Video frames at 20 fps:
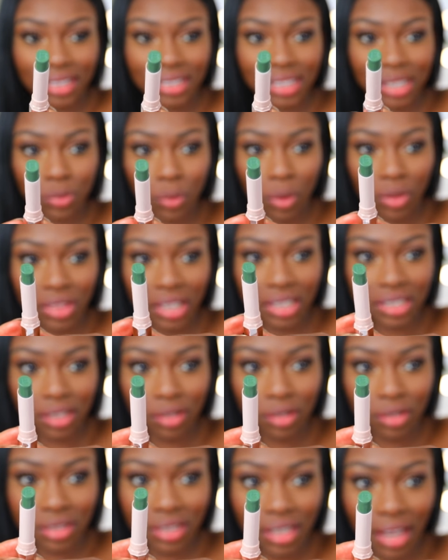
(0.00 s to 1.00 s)
This is what this
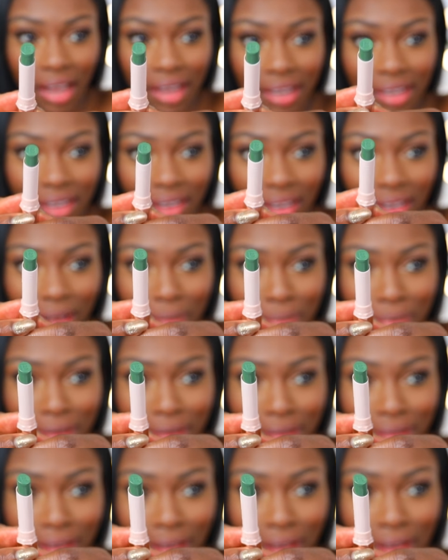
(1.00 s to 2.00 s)
looks like up
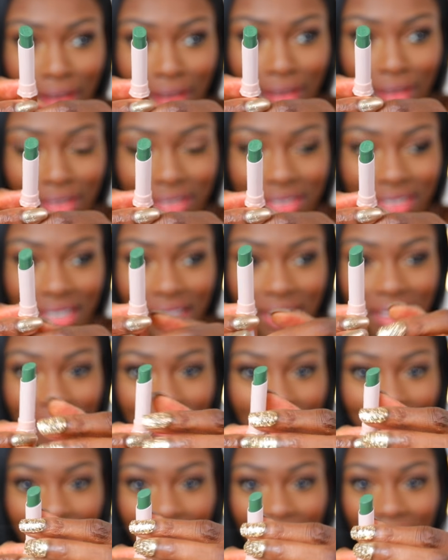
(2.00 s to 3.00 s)
close.
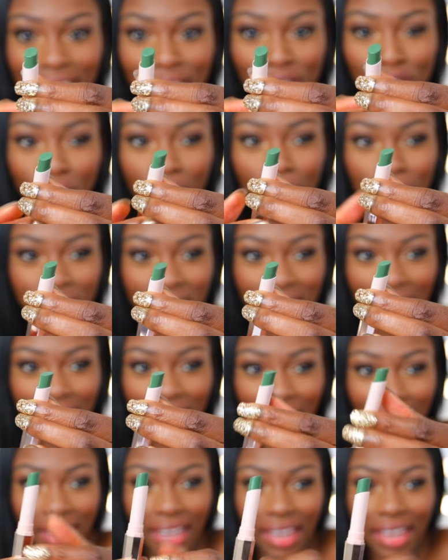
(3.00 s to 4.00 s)
You know what I'm
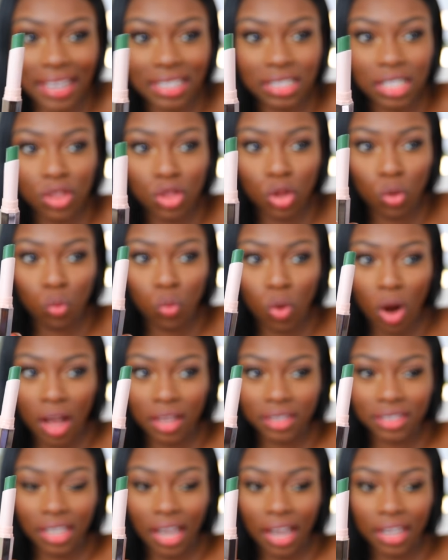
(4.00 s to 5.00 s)
saying? Like, it isn't the
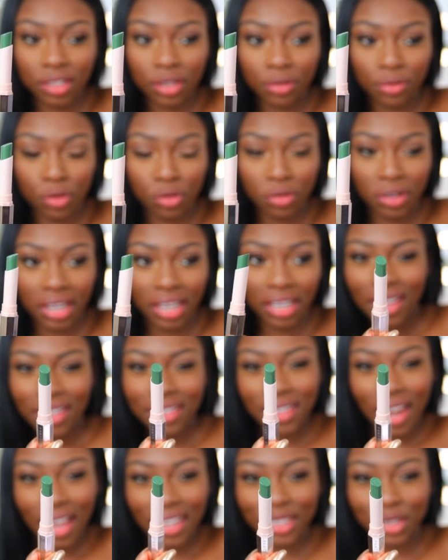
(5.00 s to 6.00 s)
worst kind of green.
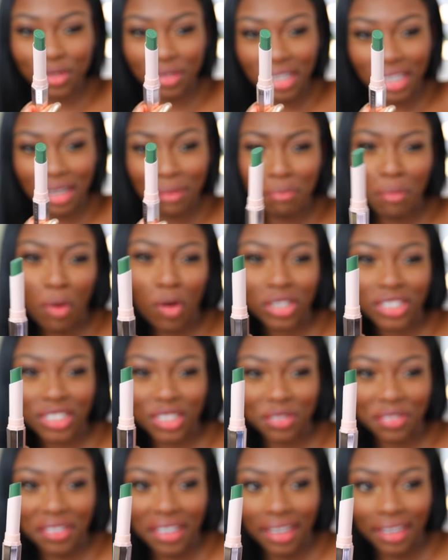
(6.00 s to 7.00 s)
Nice green, moss
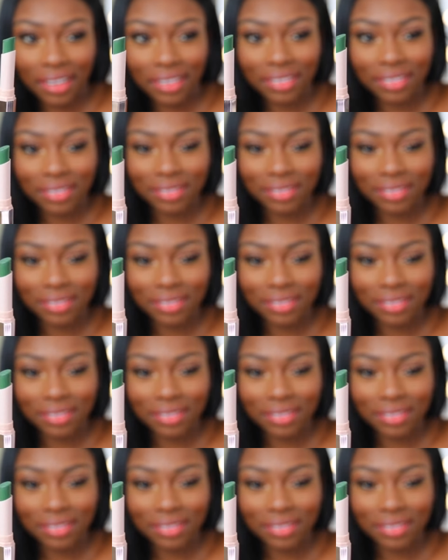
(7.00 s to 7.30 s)
green.